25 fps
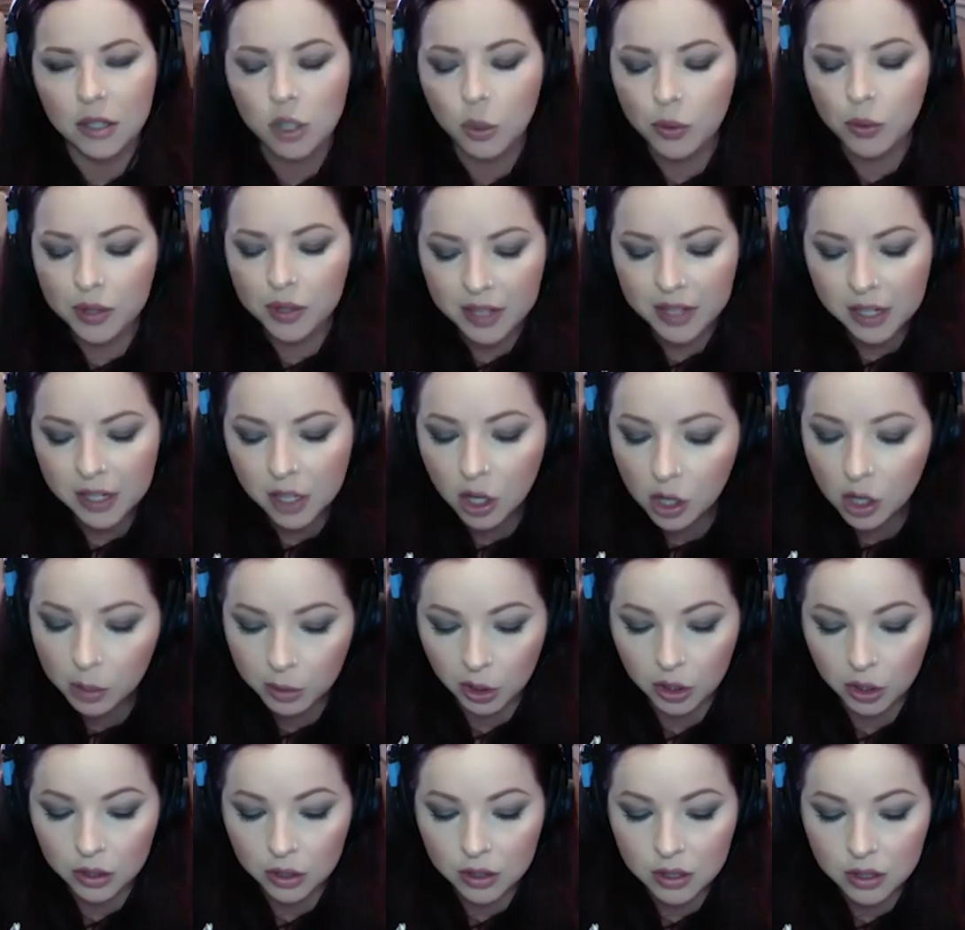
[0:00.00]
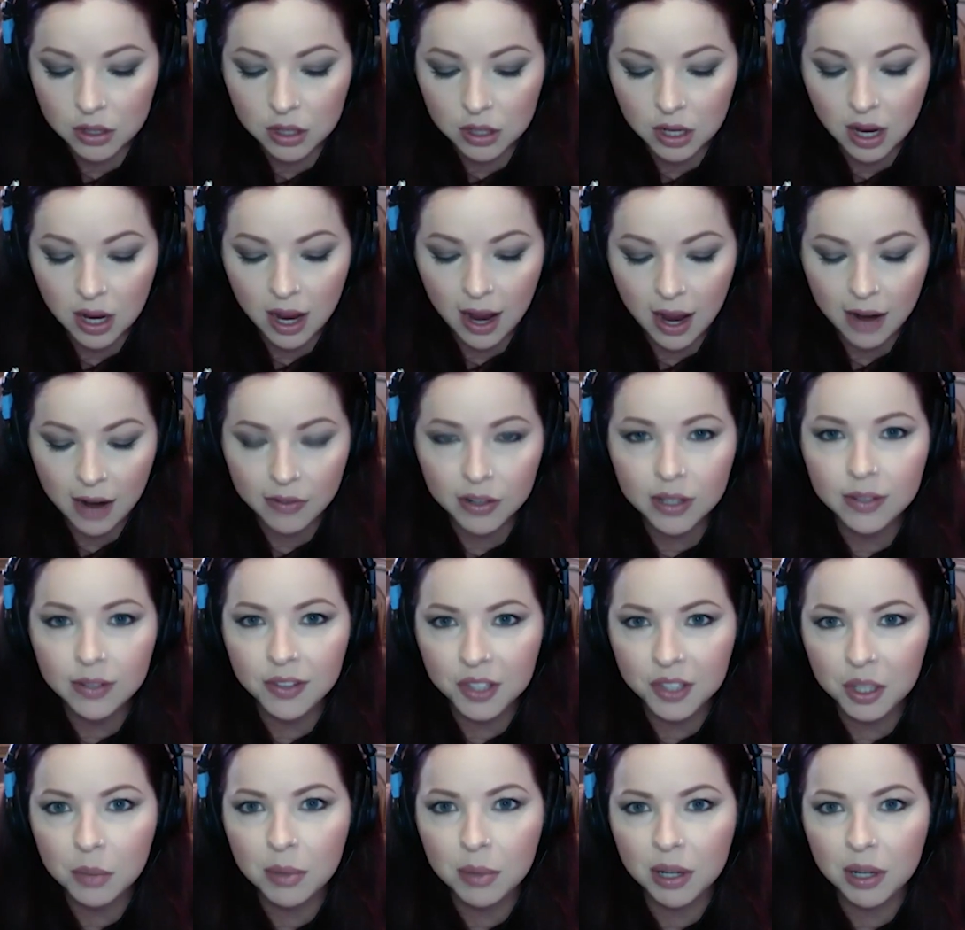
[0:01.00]
with e-commerce,
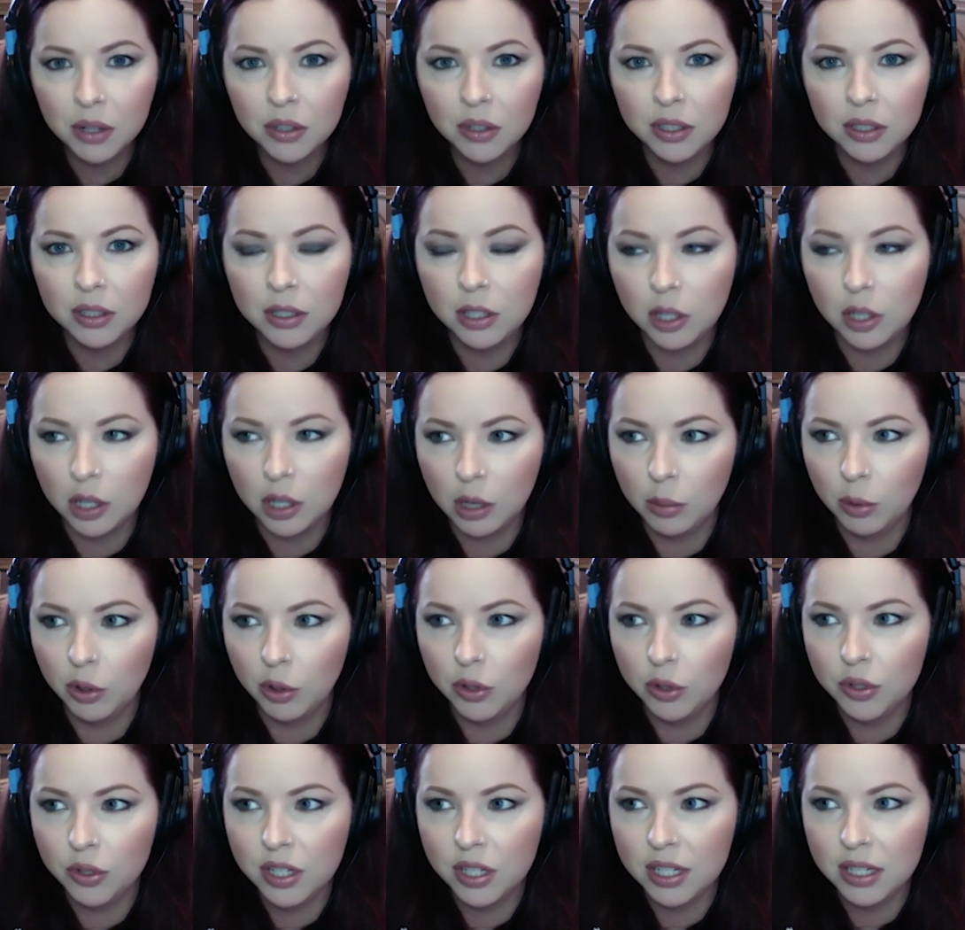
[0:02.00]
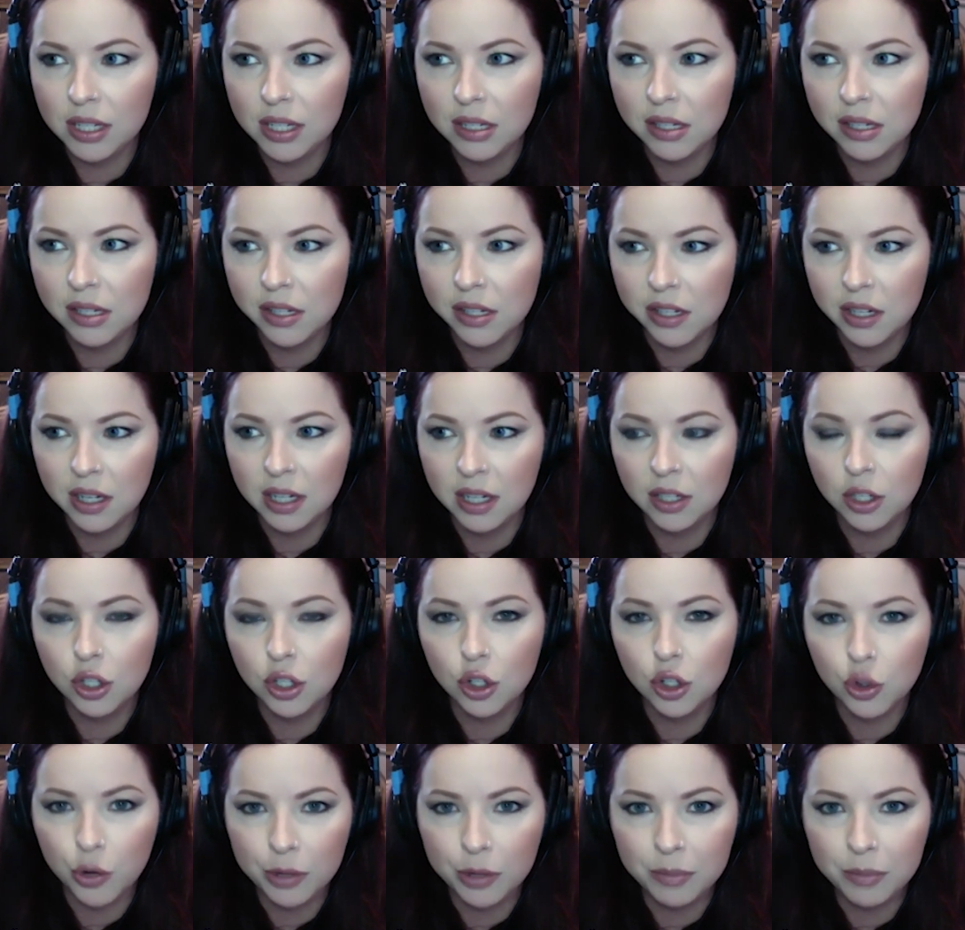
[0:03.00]
everything about e-commerce is
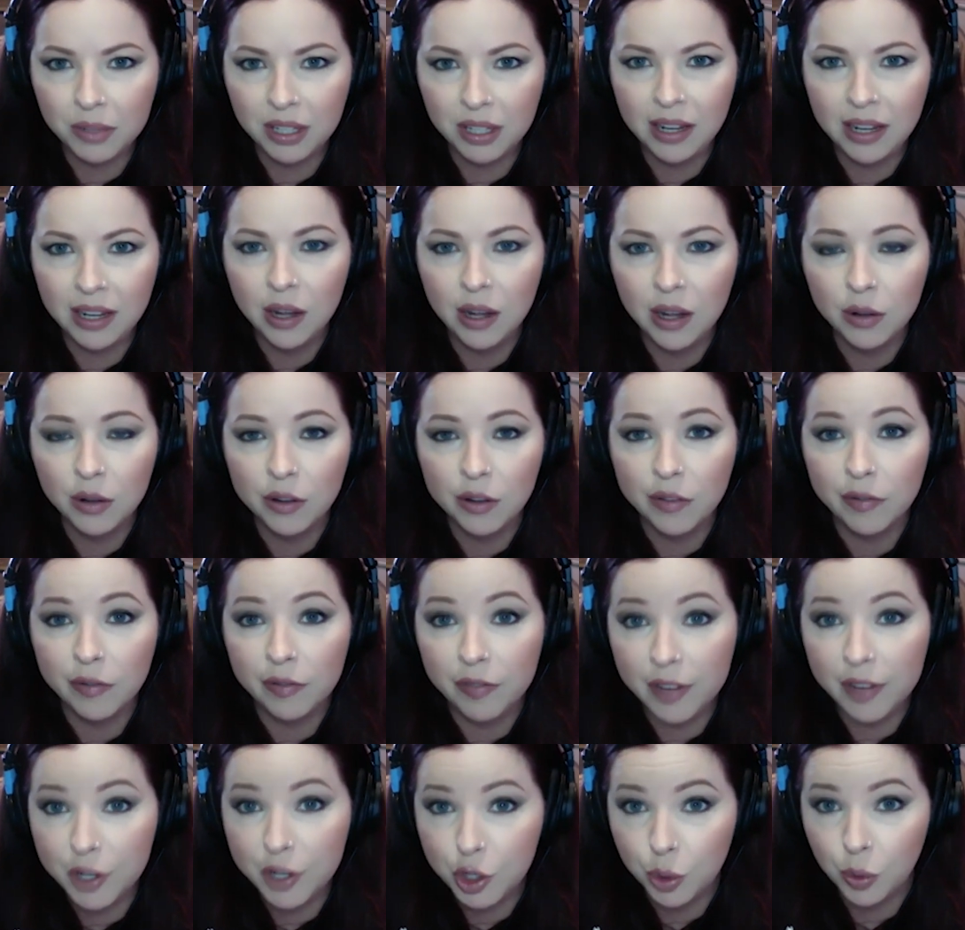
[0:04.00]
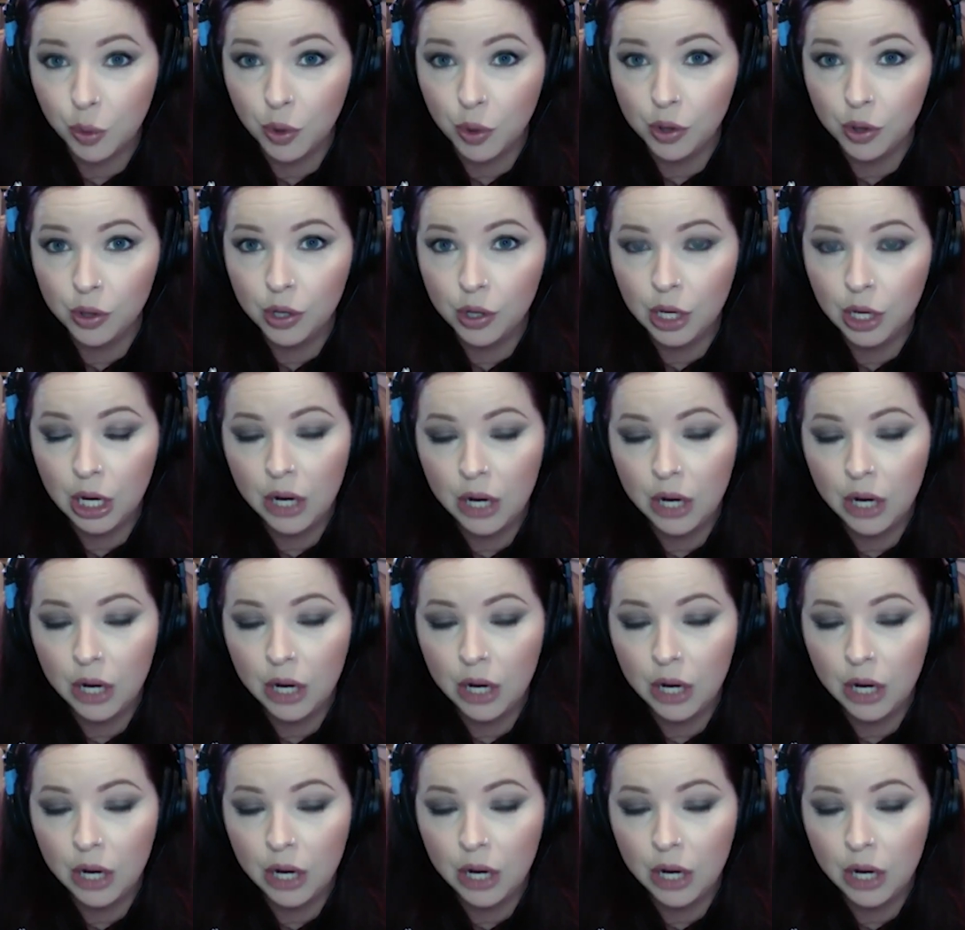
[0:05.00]
extremely visual,